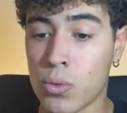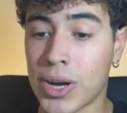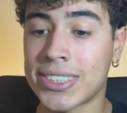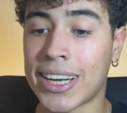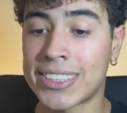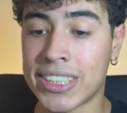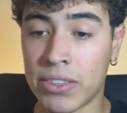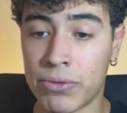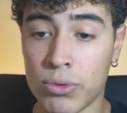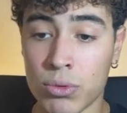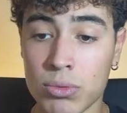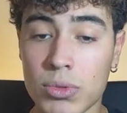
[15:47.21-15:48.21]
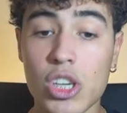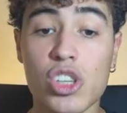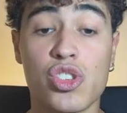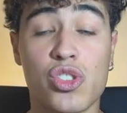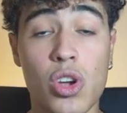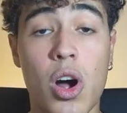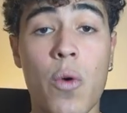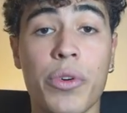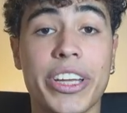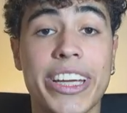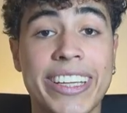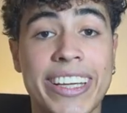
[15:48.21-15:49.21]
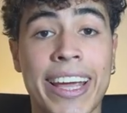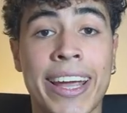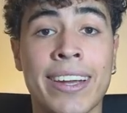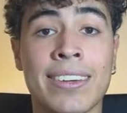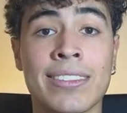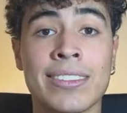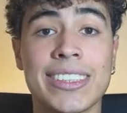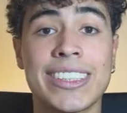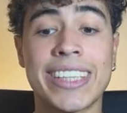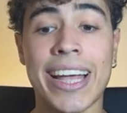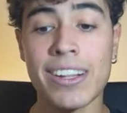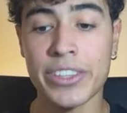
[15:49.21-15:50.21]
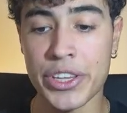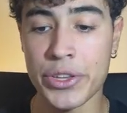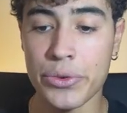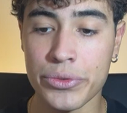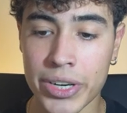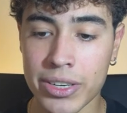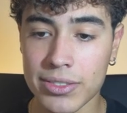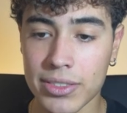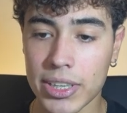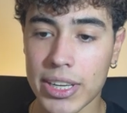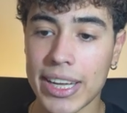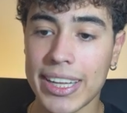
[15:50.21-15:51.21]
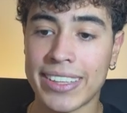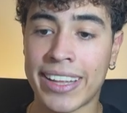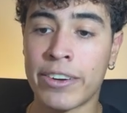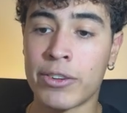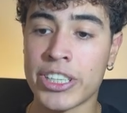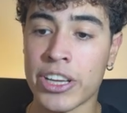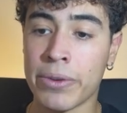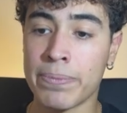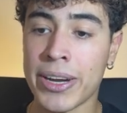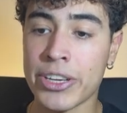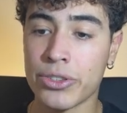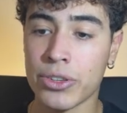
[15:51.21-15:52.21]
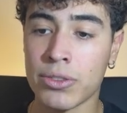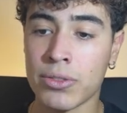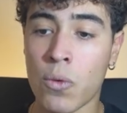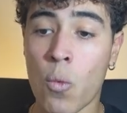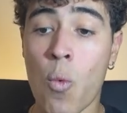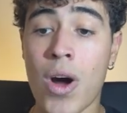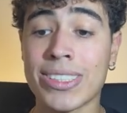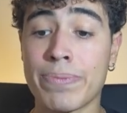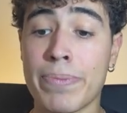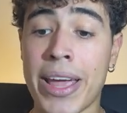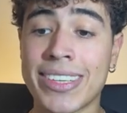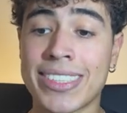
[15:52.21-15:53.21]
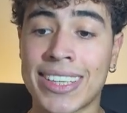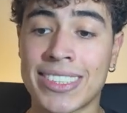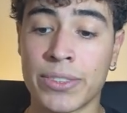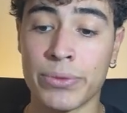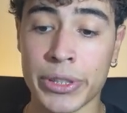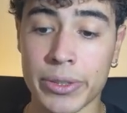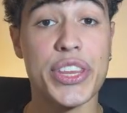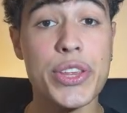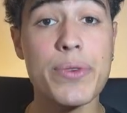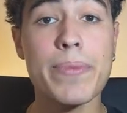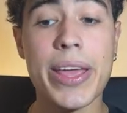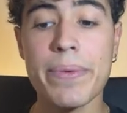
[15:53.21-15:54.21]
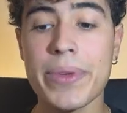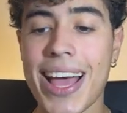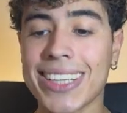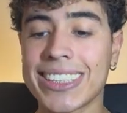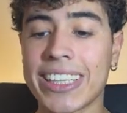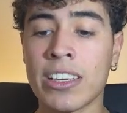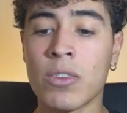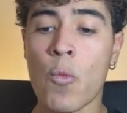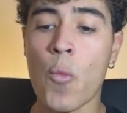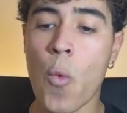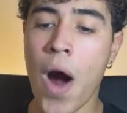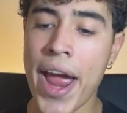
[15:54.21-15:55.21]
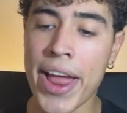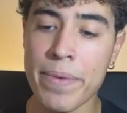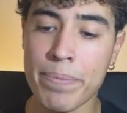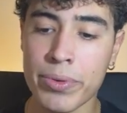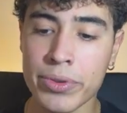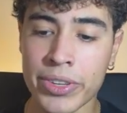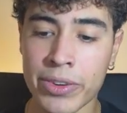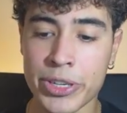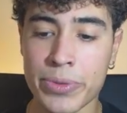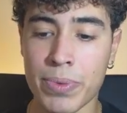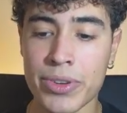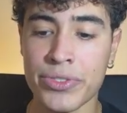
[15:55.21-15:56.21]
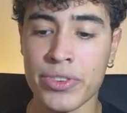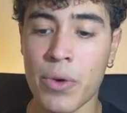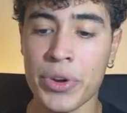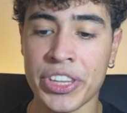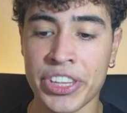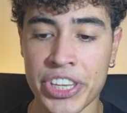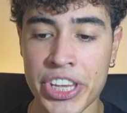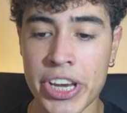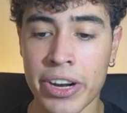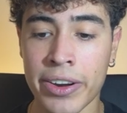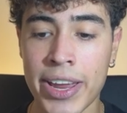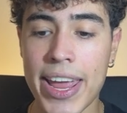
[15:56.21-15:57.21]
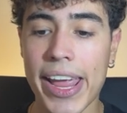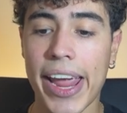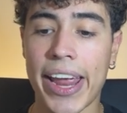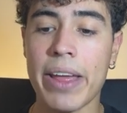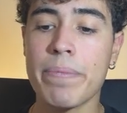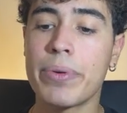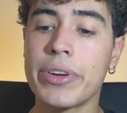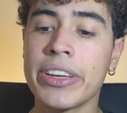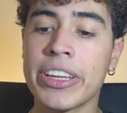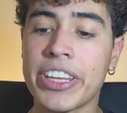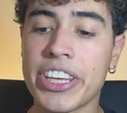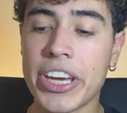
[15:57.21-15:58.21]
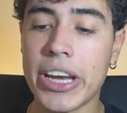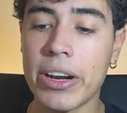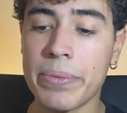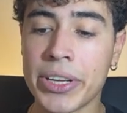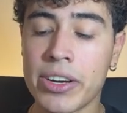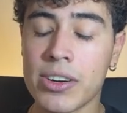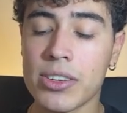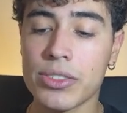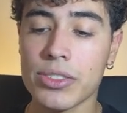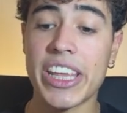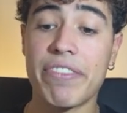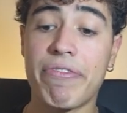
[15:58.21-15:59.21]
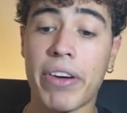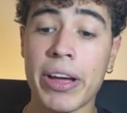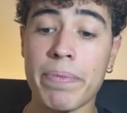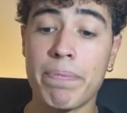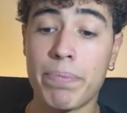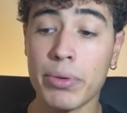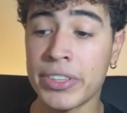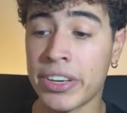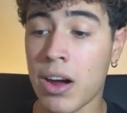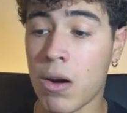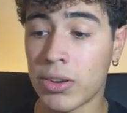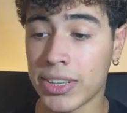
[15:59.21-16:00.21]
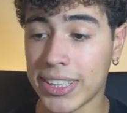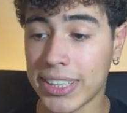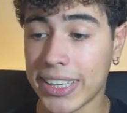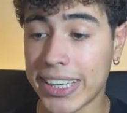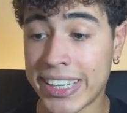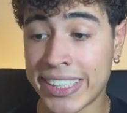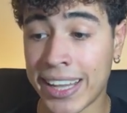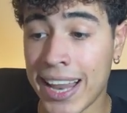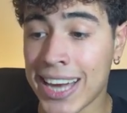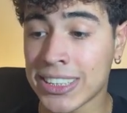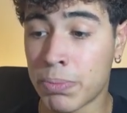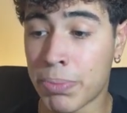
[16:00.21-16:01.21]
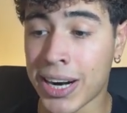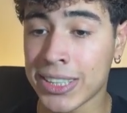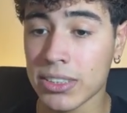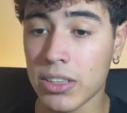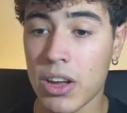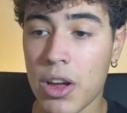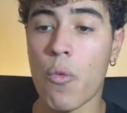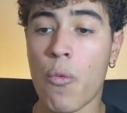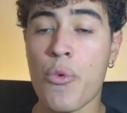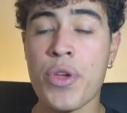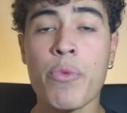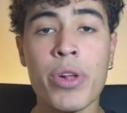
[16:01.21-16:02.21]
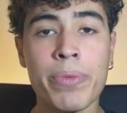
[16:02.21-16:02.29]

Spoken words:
was successful. So it can tell the user that the reservation was made successfully. You may be asking why I put the response node in here. And I put it in here because if I put the node in the last part, we will